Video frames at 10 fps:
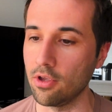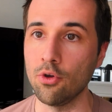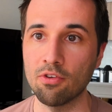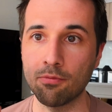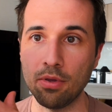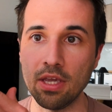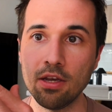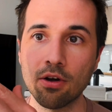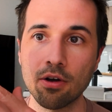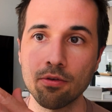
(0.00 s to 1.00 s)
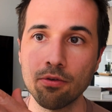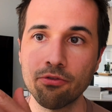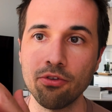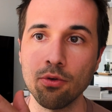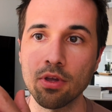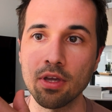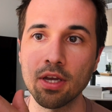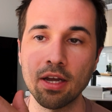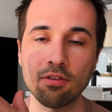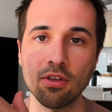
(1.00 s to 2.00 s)
USB dongle so you can
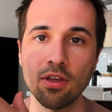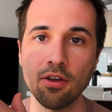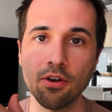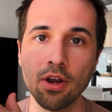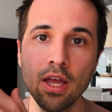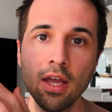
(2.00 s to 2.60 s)
connect to here